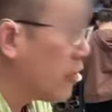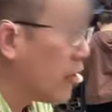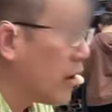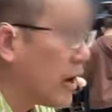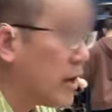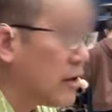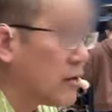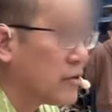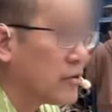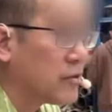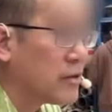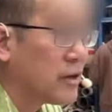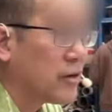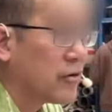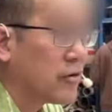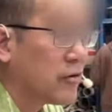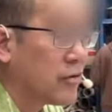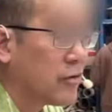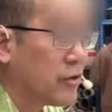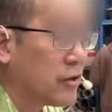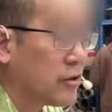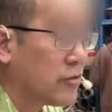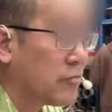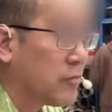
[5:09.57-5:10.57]
how to center
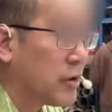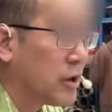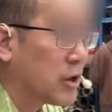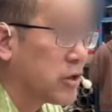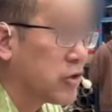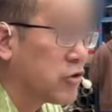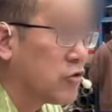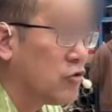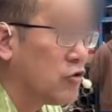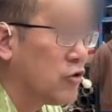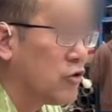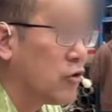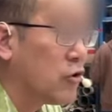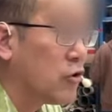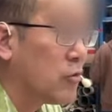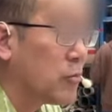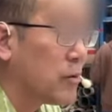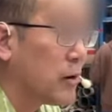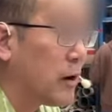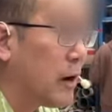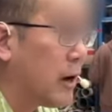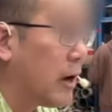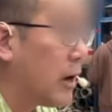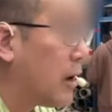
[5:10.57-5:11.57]
this much, no
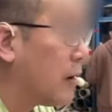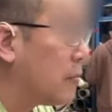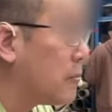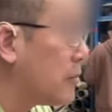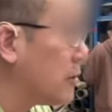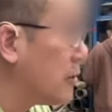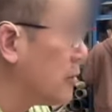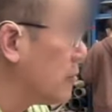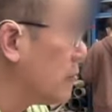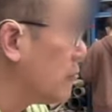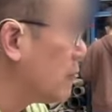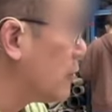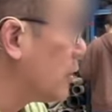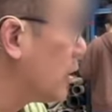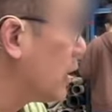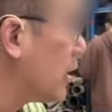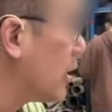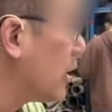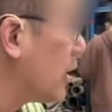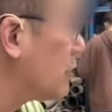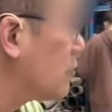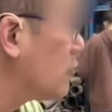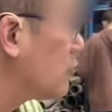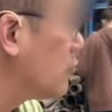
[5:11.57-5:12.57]
problem, right?
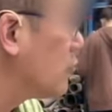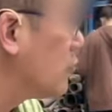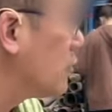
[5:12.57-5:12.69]
I do